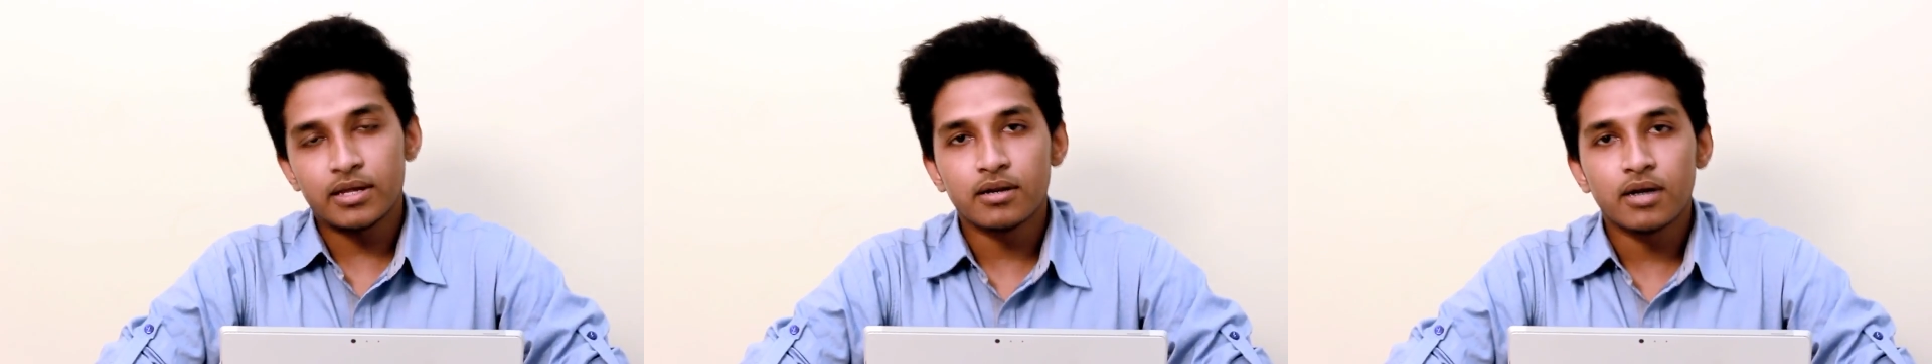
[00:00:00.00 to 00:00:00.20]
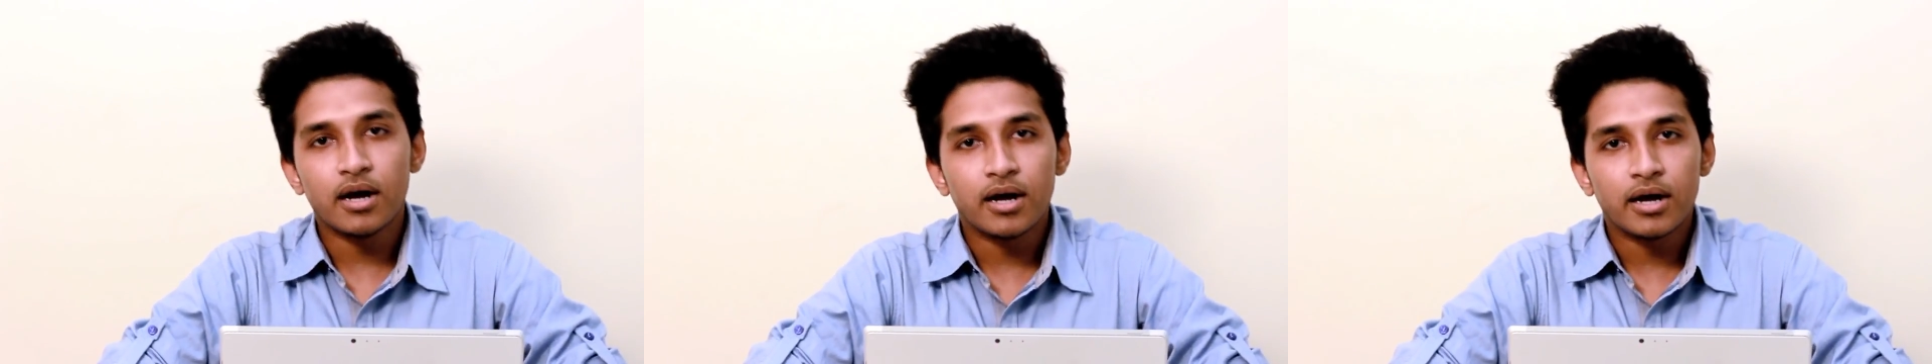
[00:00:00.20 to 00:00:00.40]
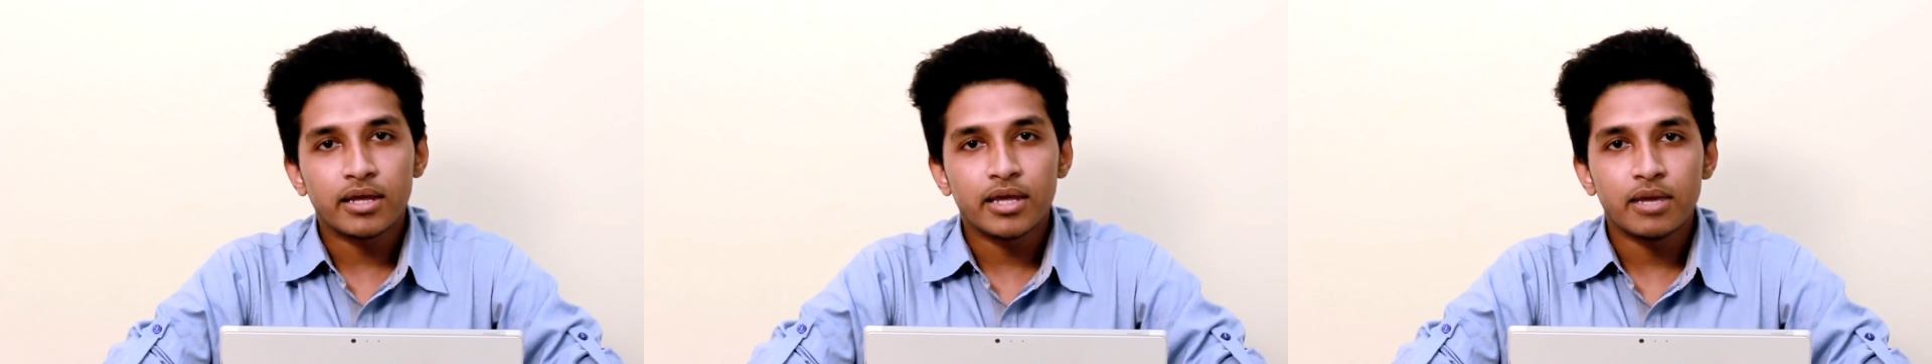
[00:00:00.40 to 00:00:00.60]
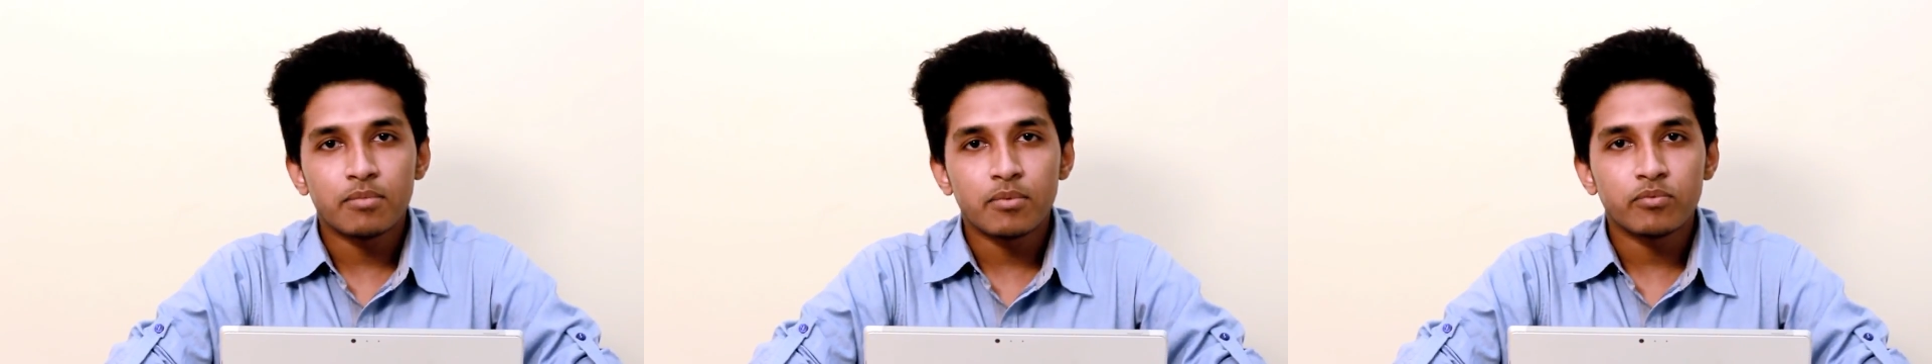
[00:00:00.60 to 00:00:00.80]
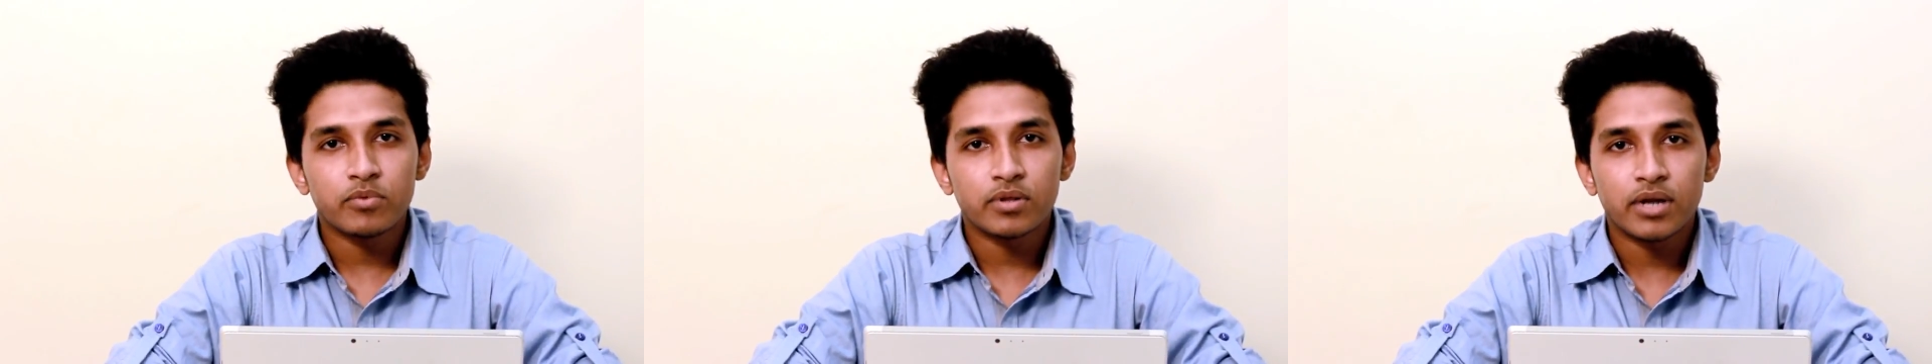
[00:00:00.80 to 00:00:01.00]
then I
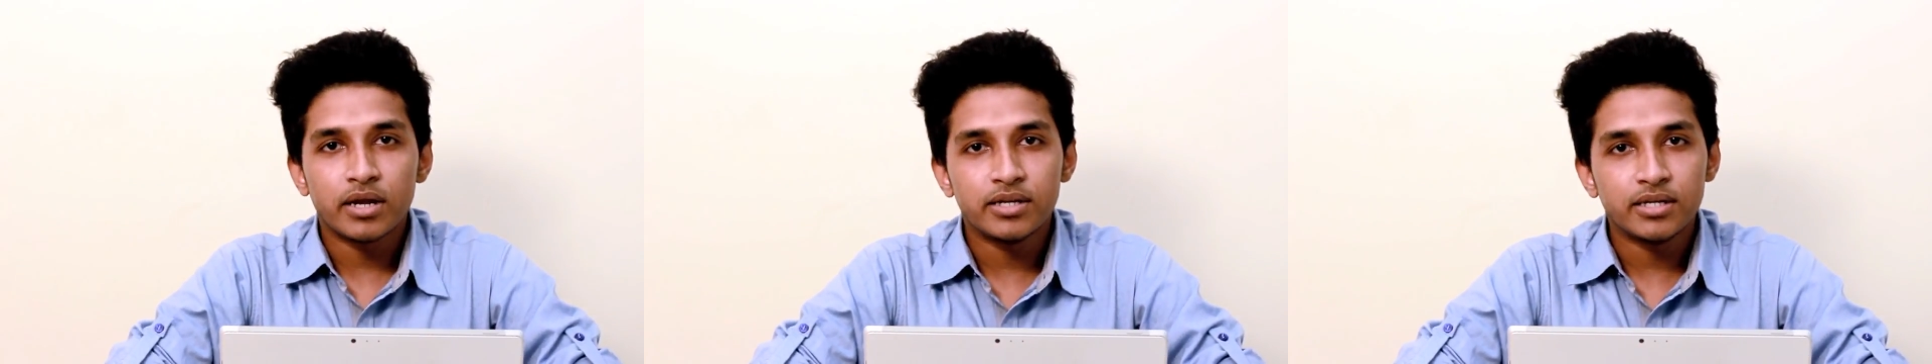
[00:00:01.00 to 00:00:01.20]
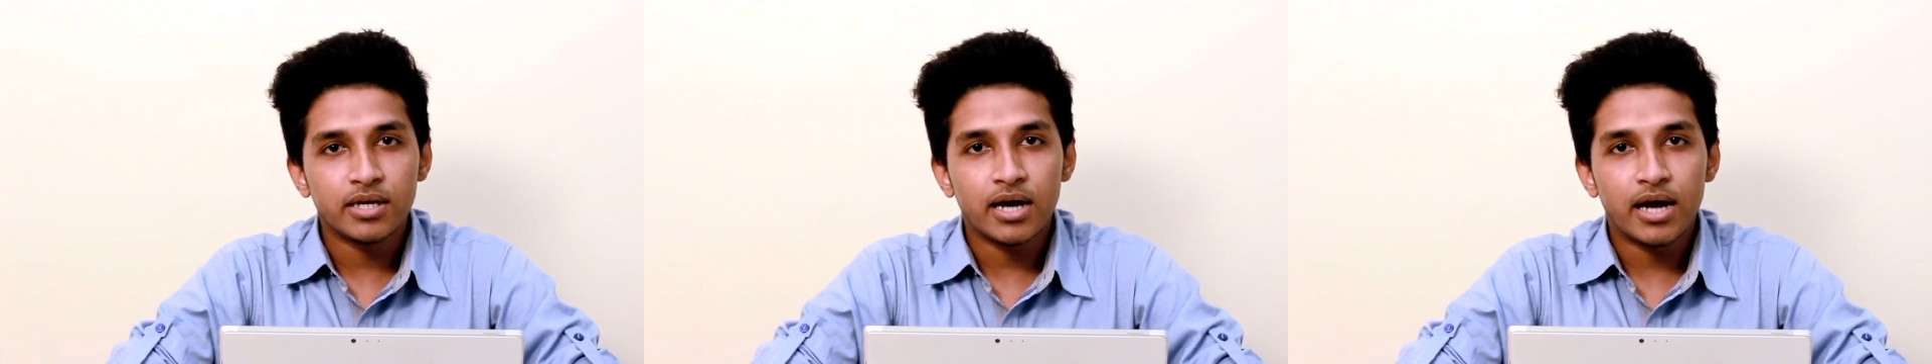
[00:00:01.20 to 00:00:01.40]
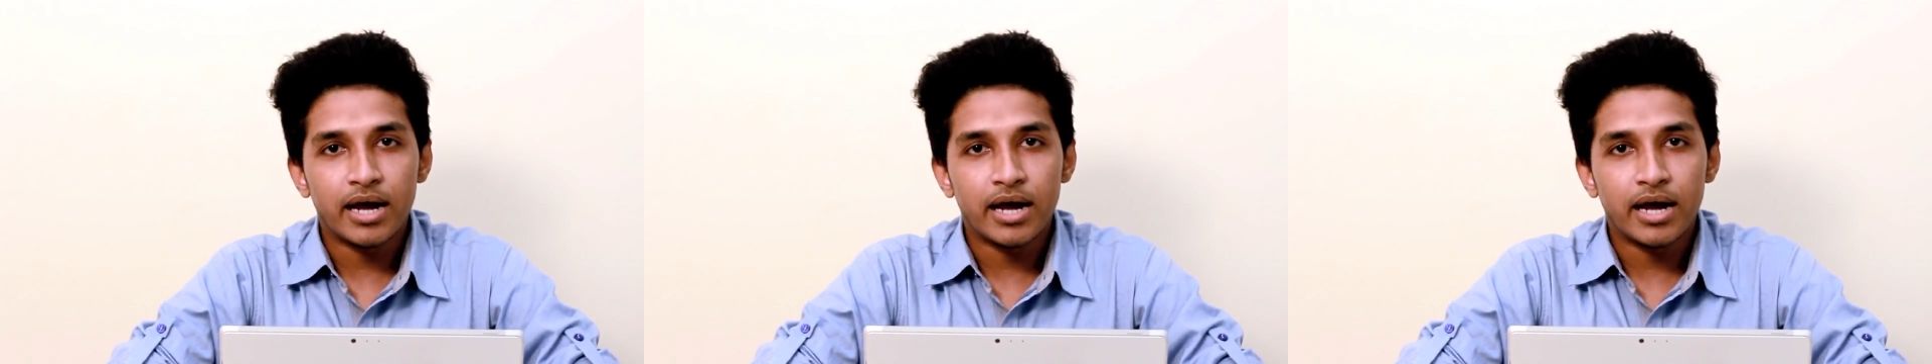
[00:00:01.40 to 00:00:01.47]
came up with an idea.